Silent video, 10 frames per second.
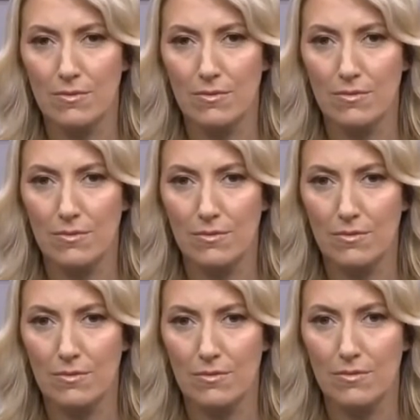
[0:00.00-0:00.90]

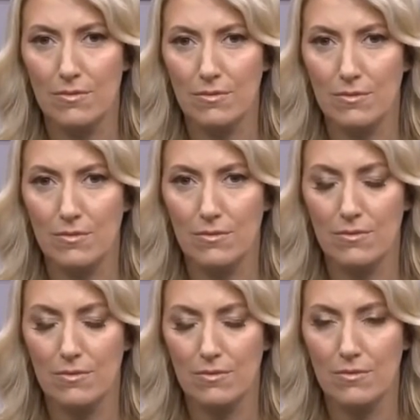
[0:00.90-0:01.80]

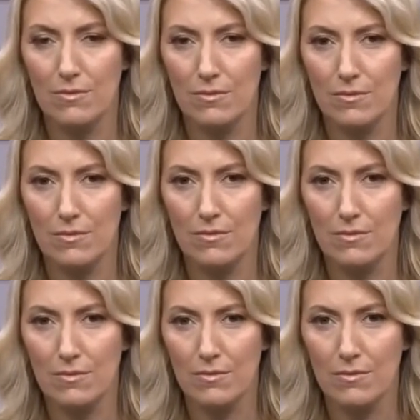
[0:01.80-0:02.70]

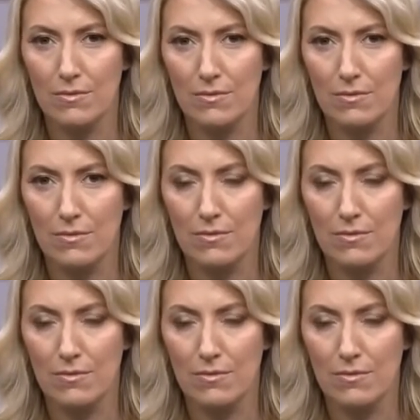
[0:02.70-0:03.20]
(silent)